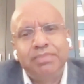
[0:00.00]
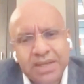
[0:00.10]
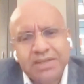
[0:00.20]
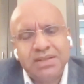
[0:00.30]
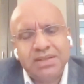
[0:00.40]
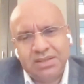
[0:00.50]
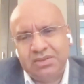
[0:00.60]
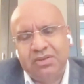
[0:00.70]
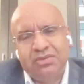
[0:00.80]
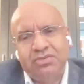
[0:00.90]
Business
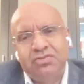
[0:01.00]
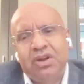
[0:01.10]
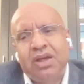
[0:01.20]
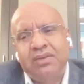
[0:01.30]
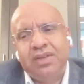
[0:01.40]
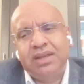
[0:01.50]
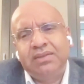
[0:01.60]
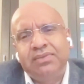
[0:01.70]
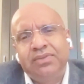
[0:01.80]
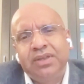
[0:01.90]
has got to drive. And
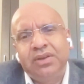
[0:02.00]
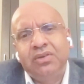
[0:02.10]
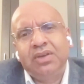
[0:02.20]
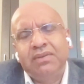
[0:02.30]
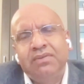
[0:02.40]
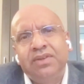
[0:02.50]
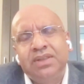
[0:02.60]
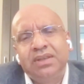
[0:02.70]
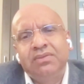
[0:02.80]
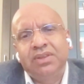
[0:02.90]
if we look
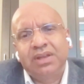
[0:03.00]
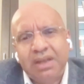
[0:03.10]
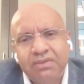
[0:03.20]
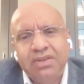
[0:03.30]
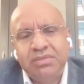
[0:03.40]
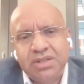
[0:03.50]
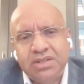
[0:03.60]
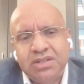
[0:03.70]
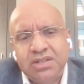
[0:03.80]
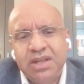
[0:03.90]
everything for the
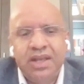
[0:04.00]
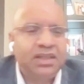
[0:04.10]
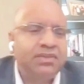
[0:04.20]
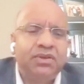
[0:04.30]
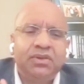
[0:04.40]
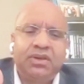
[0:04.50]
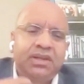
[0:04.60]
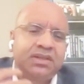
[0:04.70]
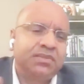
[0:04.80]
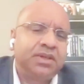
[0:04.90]
government, I think if you look
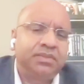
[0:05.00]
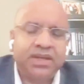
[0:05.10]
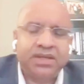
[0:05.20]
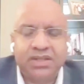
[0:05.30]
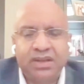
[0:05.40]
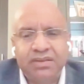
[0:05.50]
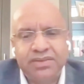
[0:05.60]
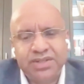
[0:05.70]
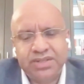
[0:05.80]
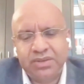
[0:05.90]
at some of the best
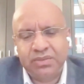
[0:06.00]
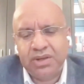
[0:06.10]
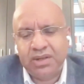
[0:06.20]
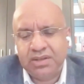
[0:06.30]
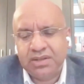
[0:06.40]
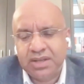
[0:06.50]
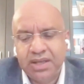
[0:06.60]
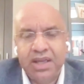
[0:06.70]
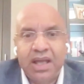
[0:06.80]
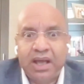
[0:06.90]
countries in the world,
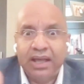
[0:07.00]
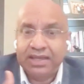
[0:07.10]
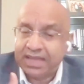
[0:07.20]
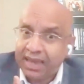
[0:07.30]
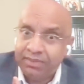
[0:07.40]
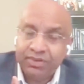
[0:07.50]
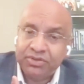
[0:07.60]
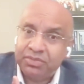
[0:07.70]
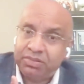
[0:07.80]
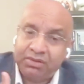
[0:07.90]
is
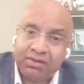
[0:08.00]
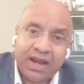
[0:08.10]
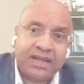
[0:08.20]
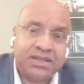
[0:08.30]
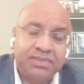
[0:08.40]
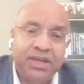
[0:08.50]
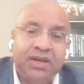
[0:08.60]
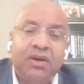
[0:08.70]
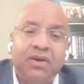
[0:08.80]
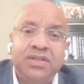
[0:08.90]
able to progress
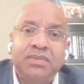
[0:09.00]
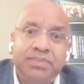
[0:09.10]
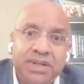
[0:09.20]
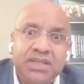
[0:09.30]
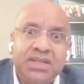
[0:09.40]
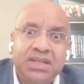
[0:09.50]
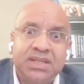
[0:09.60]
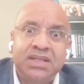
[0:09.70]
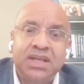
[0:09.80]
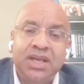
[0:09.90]
because the
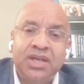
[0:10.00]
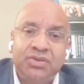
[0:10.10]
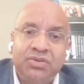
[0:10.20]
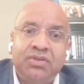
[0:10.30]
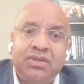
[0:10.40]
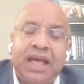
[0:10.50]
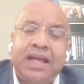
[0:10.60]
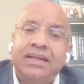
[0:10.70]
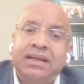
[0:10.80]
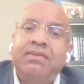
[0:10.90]
businesses took
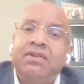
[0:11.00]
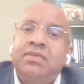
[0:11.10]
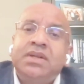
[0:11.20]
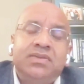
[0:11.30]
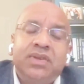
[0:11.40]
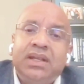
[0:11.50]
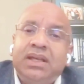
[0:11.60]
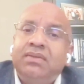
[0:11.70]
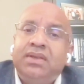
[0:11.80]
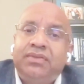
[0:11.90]
that. Government will
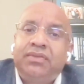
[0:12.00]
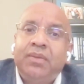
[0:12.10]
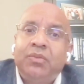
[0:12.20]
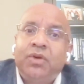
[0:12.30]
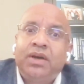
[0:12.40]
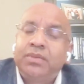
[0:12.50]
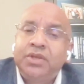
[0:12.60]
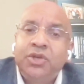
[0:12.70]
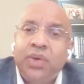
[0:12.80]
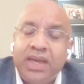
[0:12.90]
give the framework. I
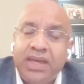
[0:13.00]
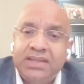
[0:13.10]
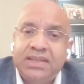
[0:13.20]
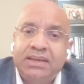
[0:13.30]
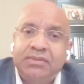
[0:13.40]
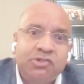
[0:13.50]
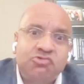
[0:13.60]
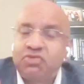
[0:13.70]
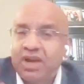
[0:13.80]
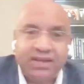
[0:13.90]
mean, UAE is the
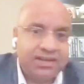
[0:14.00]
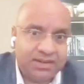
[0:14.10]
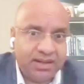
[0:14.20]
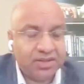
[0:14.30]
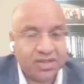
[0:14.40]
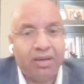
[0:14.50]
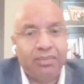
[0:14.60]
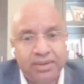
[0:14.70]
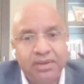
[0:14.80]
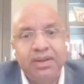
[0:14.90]
greatest
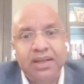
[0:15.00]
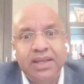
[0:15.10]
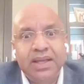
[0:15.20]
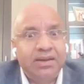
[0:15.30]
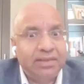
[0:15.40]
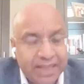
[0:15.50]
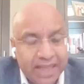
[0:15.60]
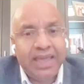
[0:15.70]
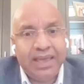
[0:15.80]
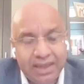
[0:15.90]
example.
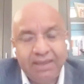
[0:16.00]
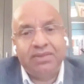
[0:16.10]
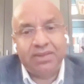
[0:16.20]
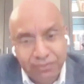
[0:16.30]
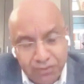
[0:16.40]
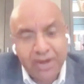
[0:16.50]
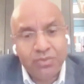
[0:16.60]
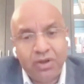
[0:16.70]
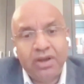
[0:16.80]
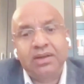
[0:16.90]
They give the
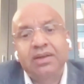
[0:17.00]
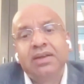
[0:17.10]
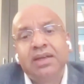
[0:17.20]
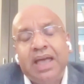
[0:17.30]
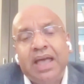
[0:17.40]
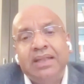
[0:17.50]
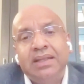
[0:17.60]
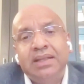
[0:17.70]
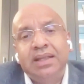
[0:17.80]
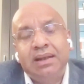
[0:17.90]
framework
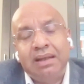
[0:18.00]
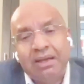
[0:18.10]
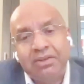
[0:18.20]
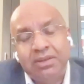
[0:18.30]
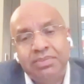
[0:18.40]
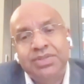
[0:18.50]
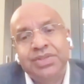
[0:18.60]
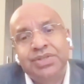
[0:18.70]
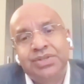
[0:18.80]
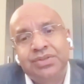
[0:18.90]
and then they allow the
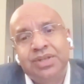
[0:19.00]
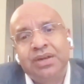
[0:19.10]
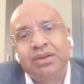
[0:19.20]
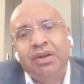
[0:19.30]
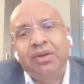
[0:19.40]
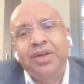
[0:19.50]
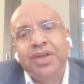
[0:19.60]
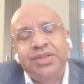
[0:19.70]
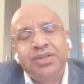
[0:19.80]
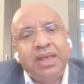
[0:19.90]
business to then grow.
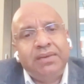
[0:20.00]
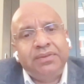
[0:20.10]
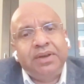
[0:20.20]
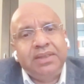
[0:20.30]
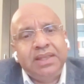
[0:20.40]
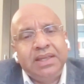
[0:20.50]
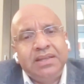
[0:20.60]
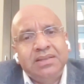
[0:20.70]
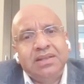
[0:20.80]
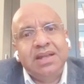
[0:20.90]
So therefore, I think
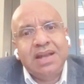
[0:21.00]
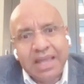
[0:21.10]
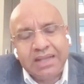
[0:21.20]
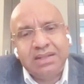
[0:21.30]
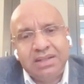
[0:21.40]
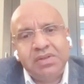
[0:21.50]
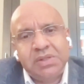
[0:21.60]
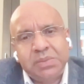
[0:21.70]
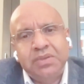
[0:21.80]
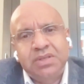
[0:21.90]
it's collective
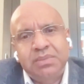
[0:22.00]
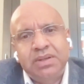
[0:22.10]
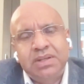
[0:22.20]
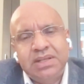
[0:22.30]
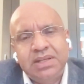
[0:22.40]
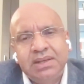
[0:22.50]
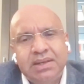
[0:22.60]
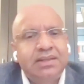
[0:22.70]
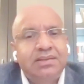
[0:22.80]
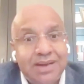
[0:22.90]
responsibility.
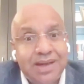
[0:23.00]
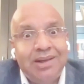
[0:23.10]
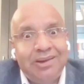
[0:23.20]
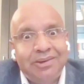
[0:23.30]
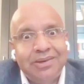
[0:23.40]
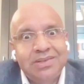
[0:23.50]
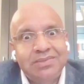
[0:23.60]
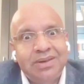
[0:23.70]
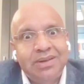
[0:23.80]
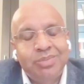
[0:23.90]
I think dialogue is
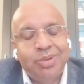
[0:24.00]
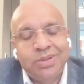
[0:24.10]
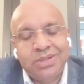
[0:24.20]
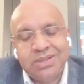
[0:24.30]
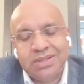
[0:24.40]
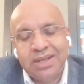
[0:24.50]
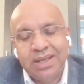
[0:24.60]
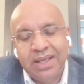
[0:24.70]
very important.